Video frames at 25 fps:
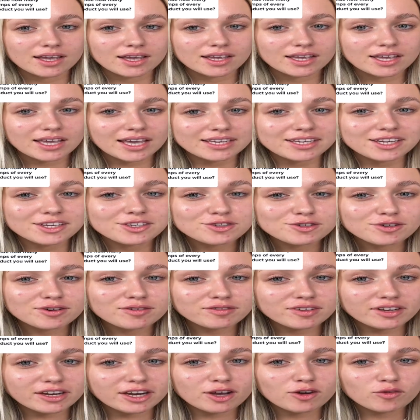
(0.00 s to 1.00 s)
Can you do a
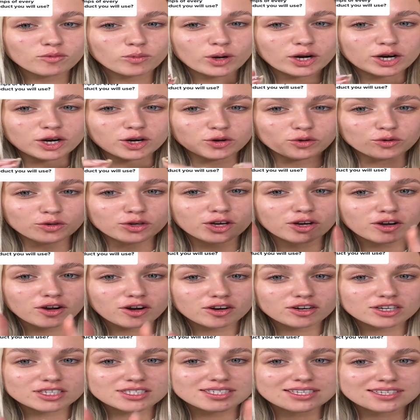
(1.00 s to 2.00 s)
video where Uno
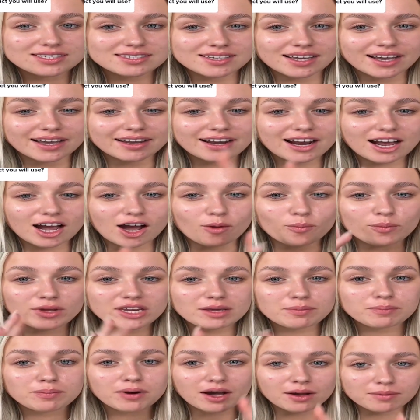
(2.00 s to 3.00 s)
cards decide how many
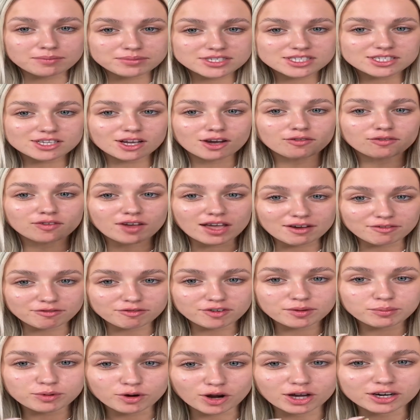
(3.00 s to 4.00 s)
pumps of
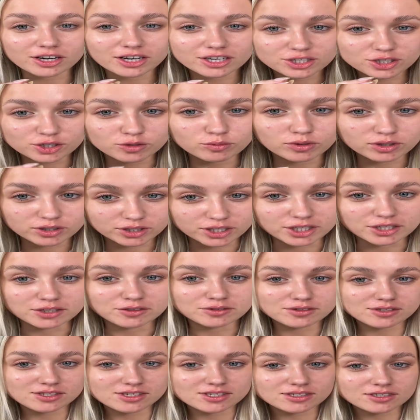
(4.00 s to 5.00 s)
every product you will
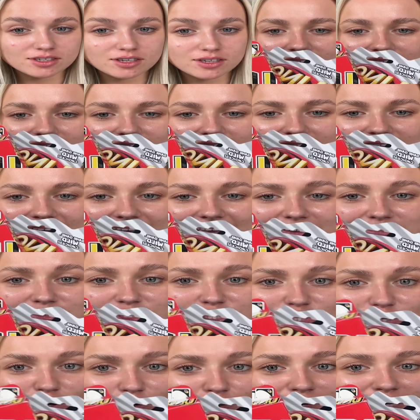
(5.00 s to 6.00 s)
use? I have
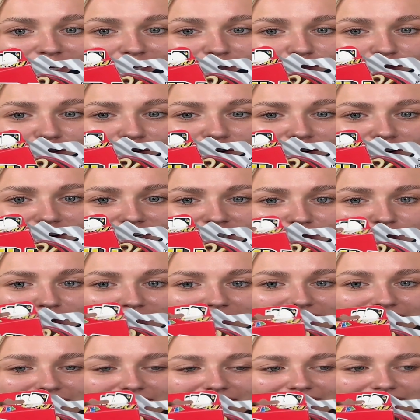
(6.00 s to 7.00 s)
so many Uno cards, but
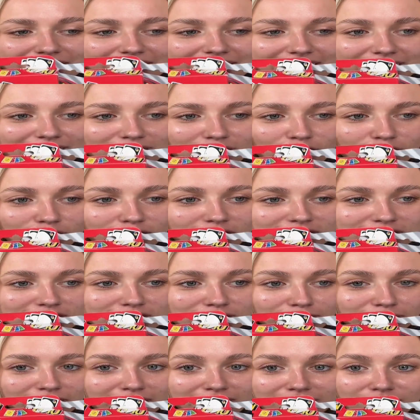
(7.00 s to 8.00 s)
literally no friends to
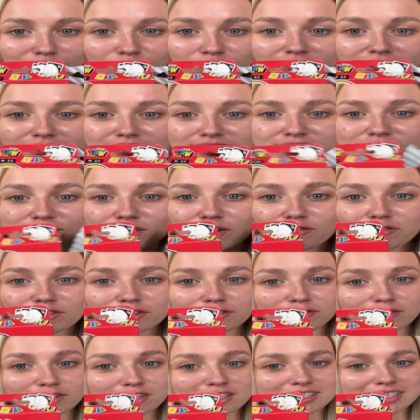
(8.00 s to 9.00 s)
play them with, so for the
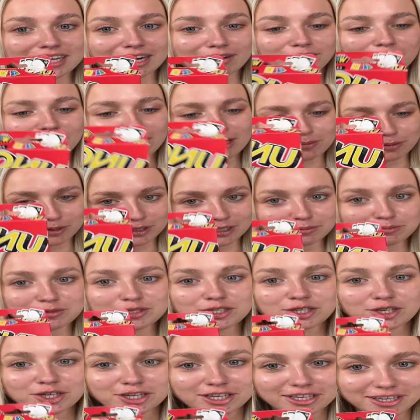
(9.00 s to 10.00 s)
first time, we're gonna put them to
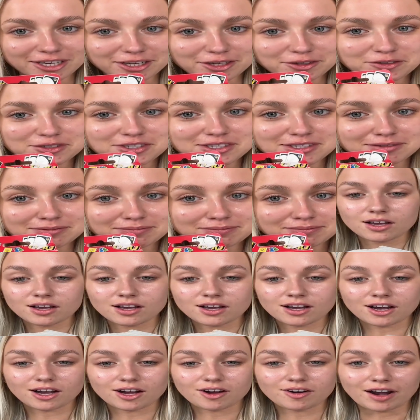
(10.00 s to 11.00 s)
a good use.
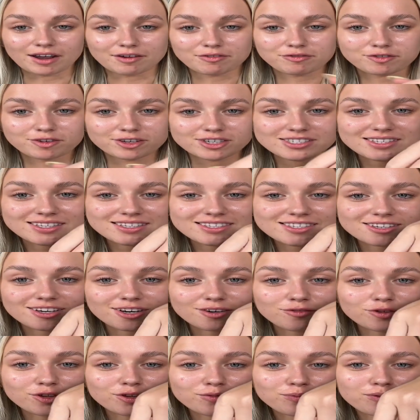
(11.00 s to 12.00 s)
Alright, first let's
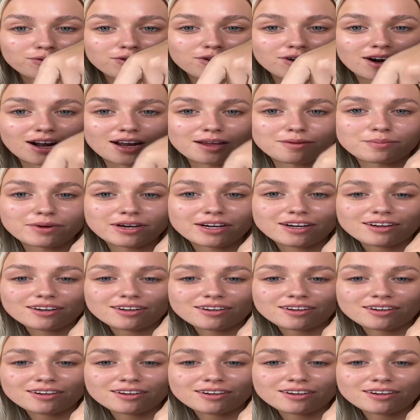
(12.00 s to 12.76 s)
start with primer.